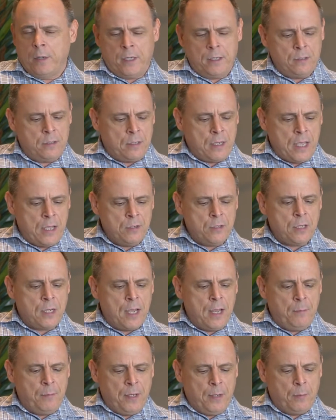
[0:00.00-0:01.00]
is to
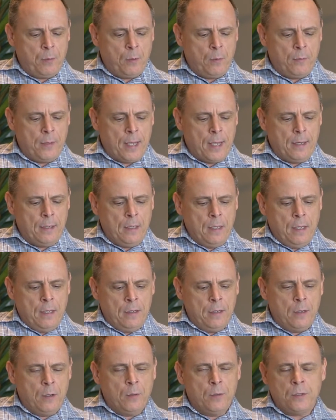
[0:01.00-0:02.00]
educate people that,
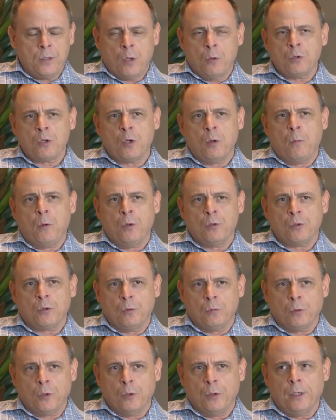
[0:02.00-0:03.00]
social
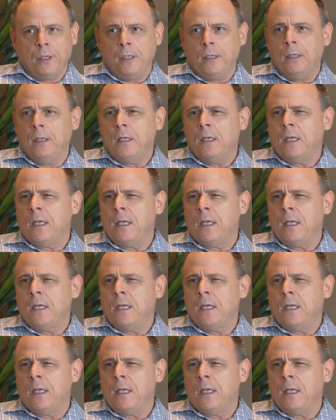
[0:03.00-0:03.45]
emotional learning